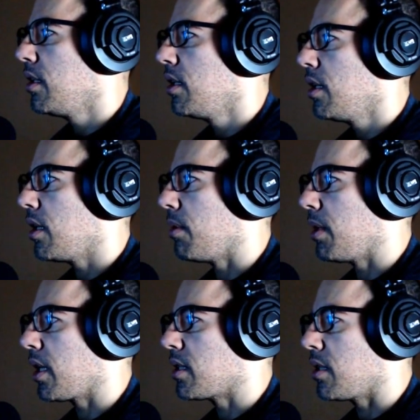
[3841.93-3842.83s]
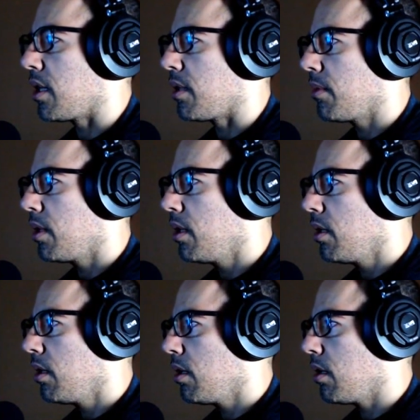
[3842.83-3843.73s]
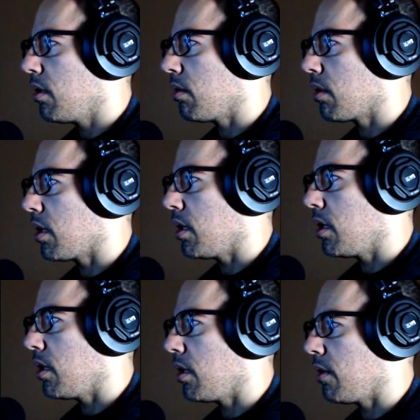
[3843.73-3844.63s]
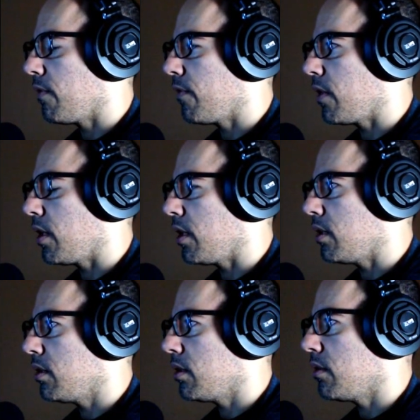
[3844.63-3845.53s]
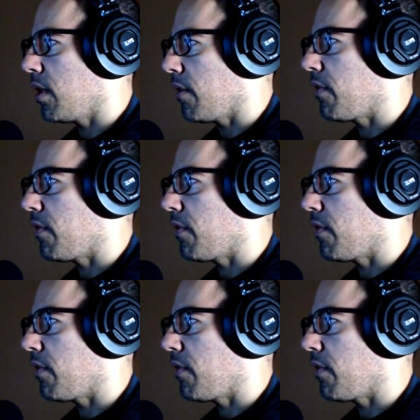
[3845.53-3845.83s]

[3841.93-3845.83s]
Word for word: but I guess not. Okay, fight. Yeah, fight.